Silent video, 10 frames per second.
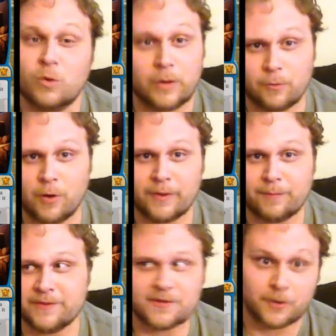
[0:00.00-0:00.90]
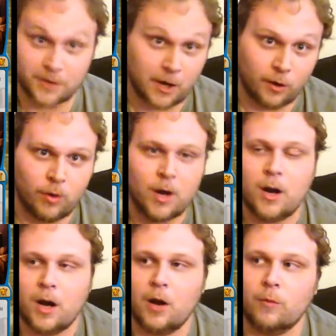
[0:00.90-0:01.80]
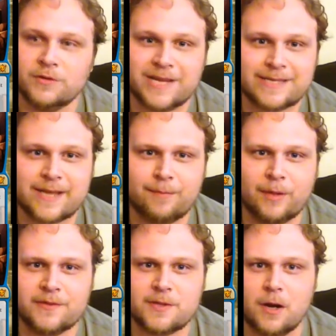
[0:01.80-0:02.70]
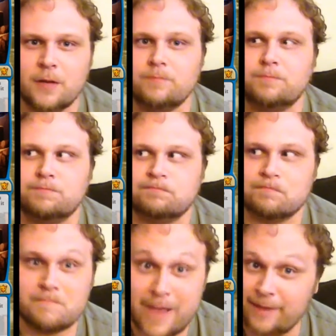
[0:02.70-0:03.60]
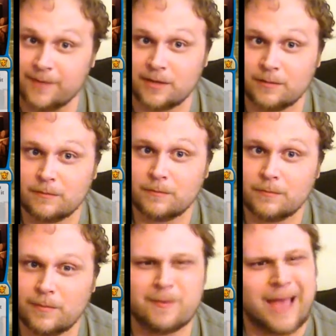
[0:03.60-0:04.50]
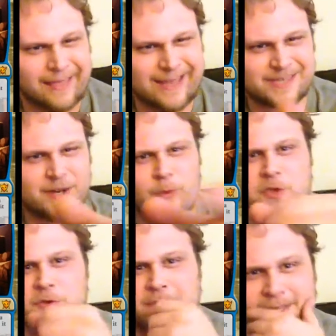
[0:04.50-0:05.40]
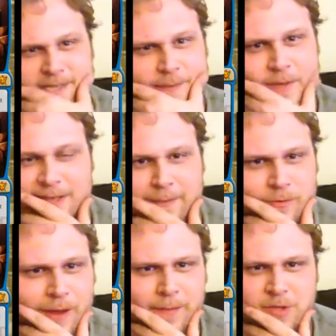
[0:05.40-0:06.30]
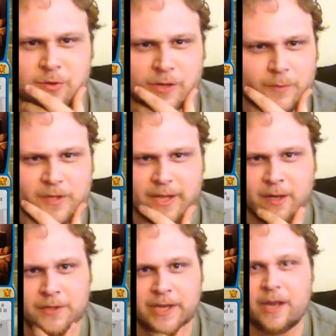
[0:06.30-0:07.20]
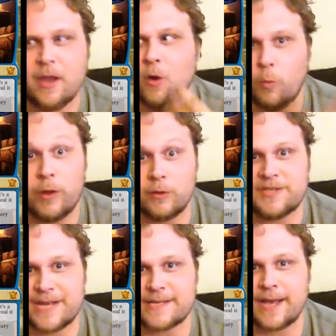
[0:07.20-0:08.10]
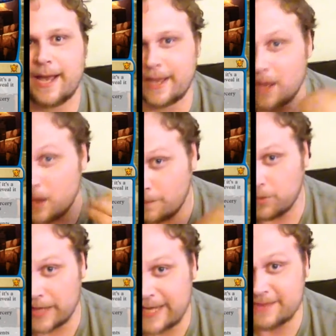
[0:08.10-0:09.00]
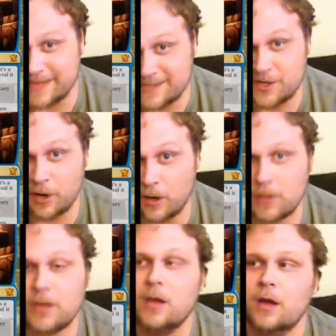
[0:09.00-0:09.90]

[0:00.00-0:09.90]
Will Heroic play this card? No. Will Jeskai play this card? Maybe. I'd like to know what you guys think, because I've been struggling with that all day. Will Jeskai play this card?